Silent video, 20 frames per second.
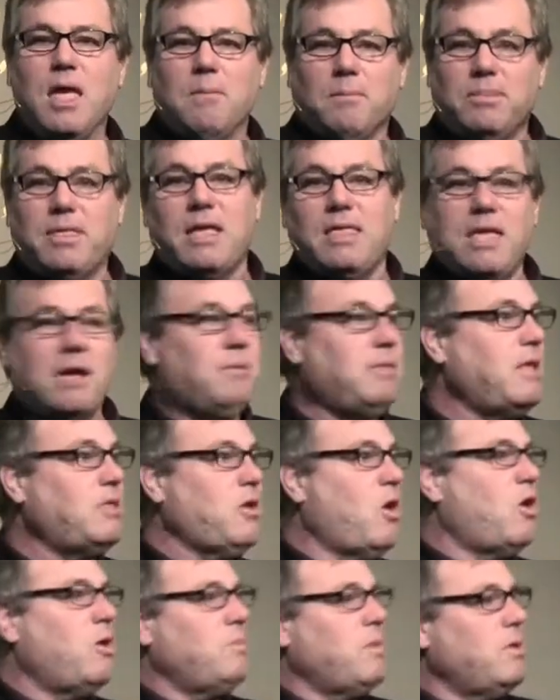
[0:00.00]
But they did what they
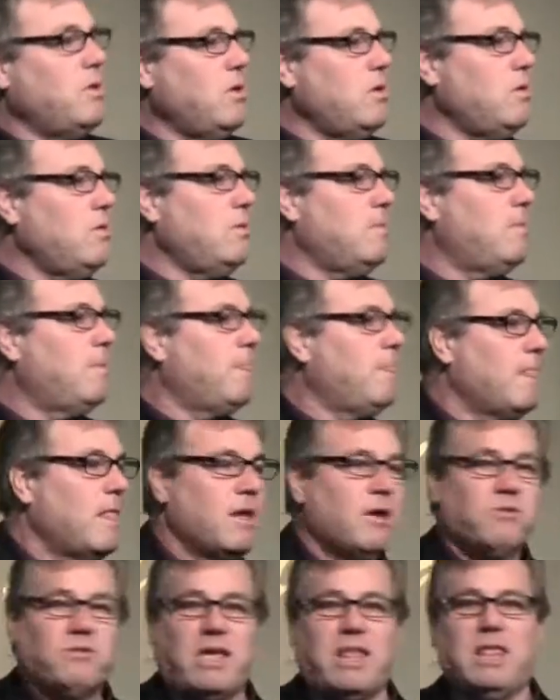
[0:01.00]
told them to do
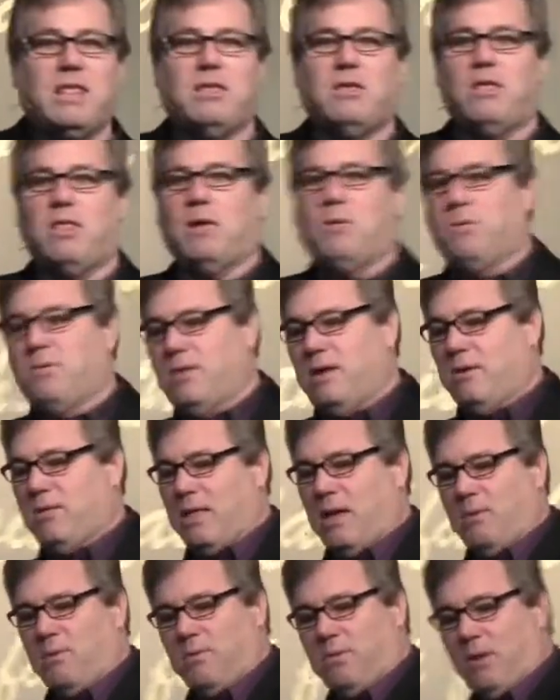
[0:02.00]
because they, you know, they, they,
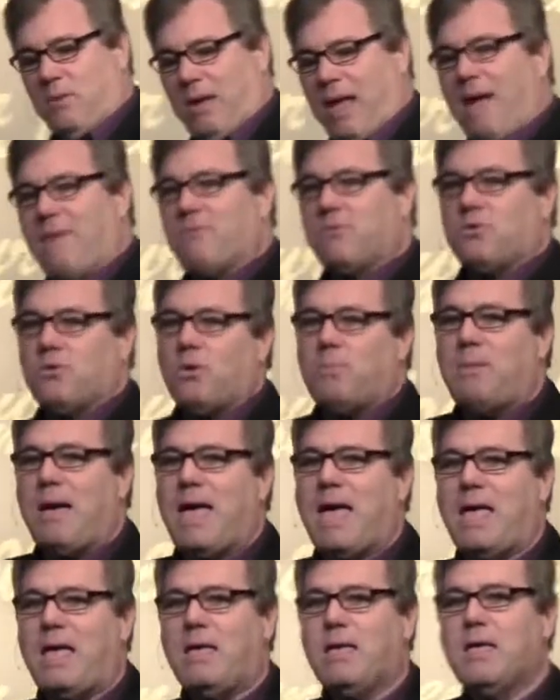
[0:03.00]
they, they, were having to
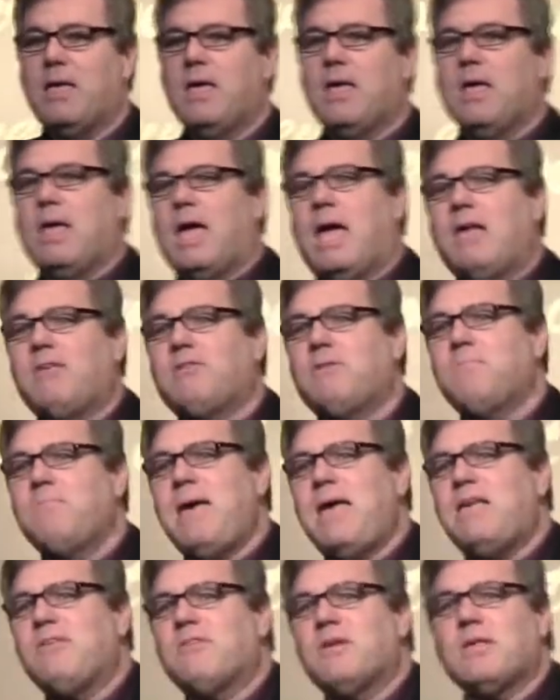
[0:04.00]
obey. It's
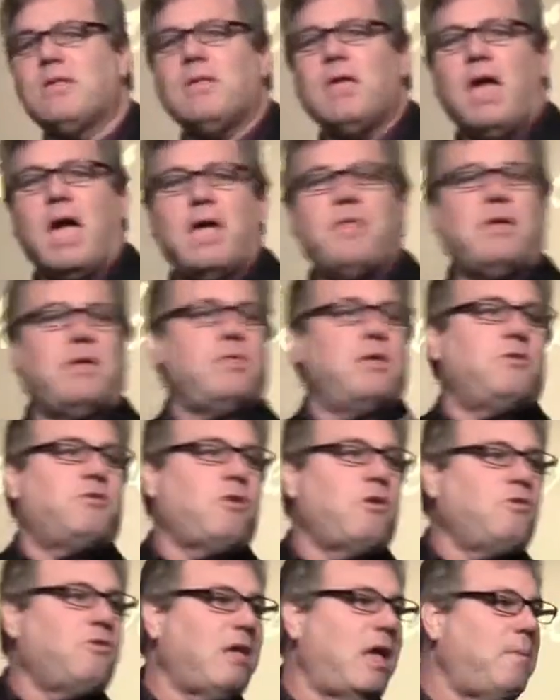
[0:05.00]
amazing. And, and then
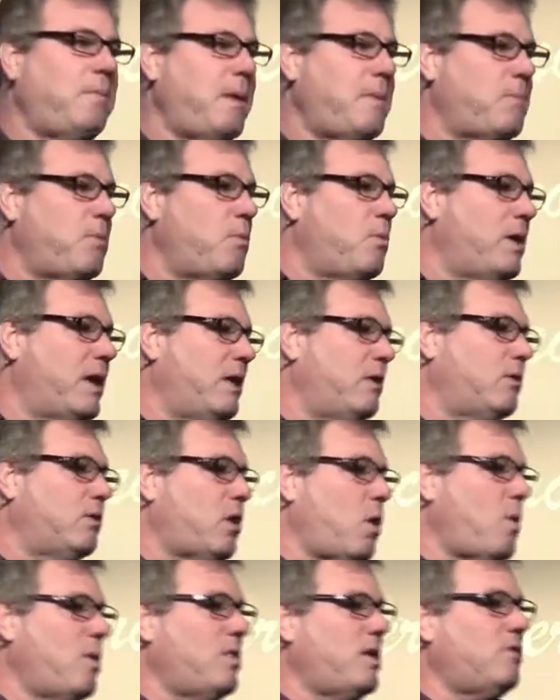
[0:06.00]
so same people will get,
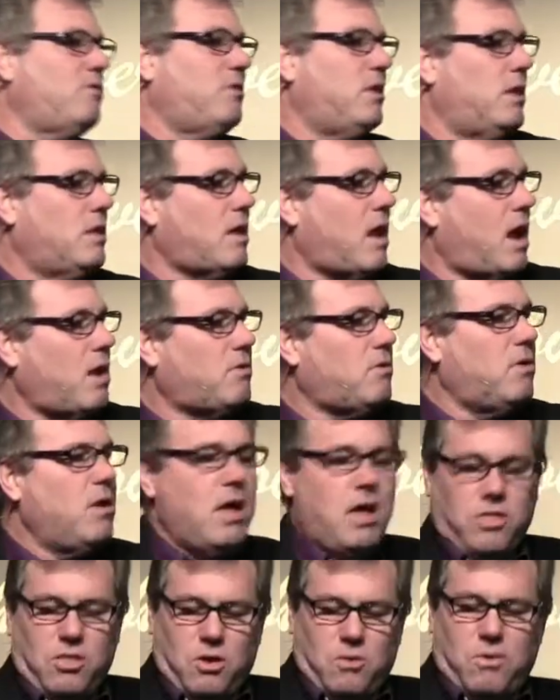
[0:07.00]
go in there and see the doctor.
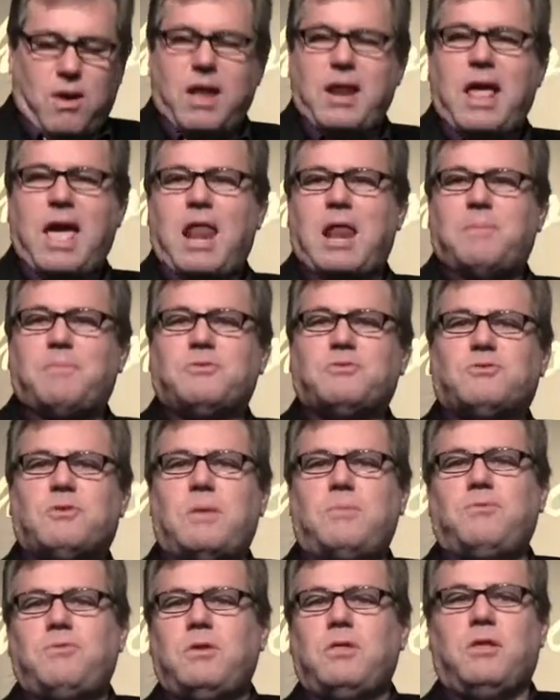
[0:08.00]
They'll write out a
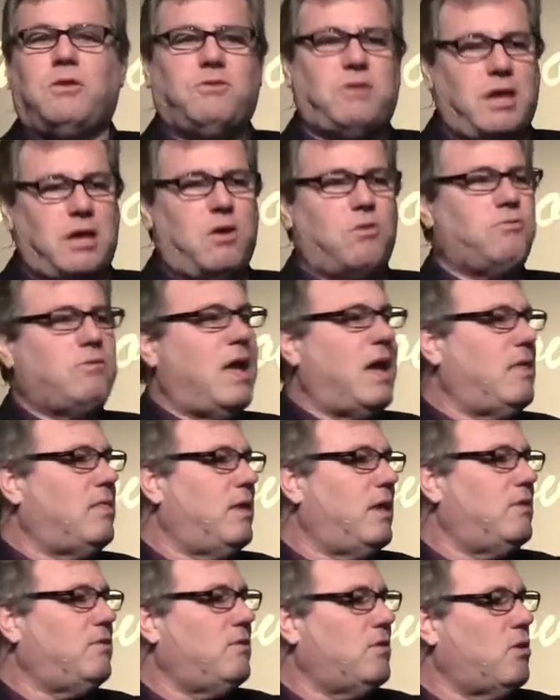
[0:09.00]
prescription. They'll say, go take
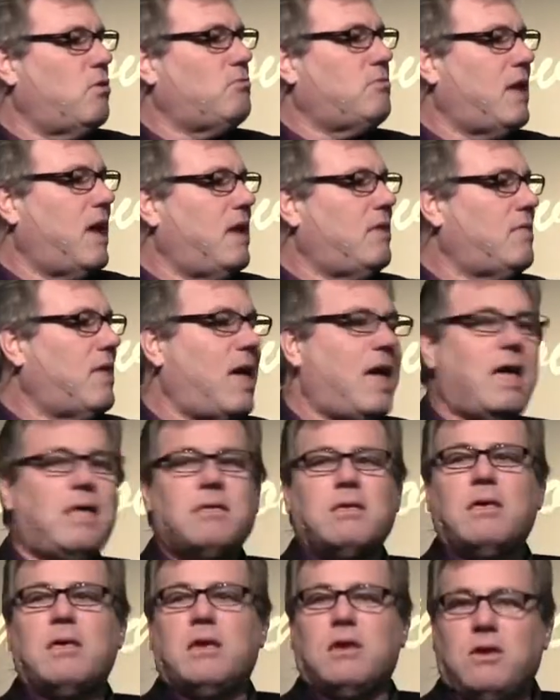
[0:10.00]
this and go take
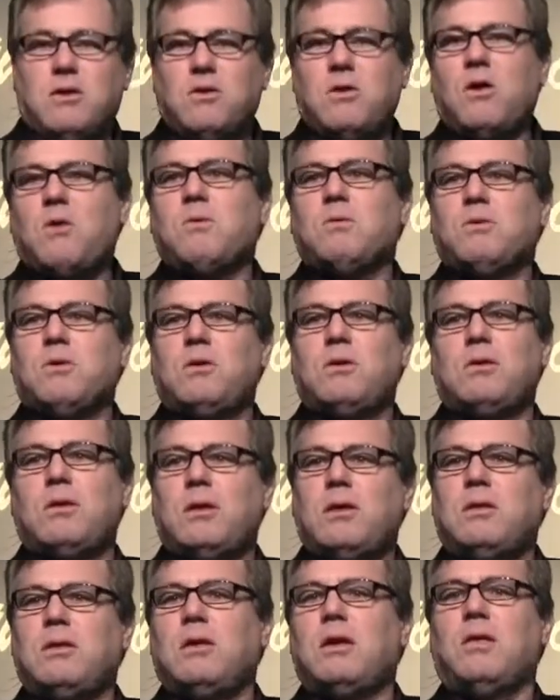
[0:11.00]
that, you know, and da da
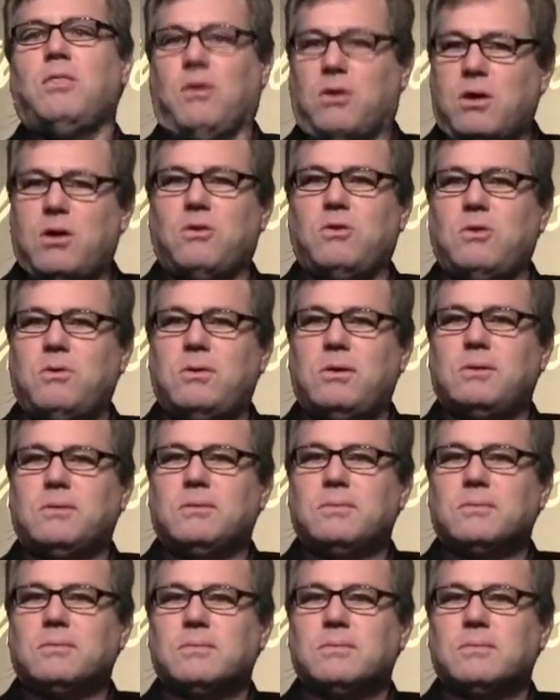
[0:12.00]
da da. And they'll go do it.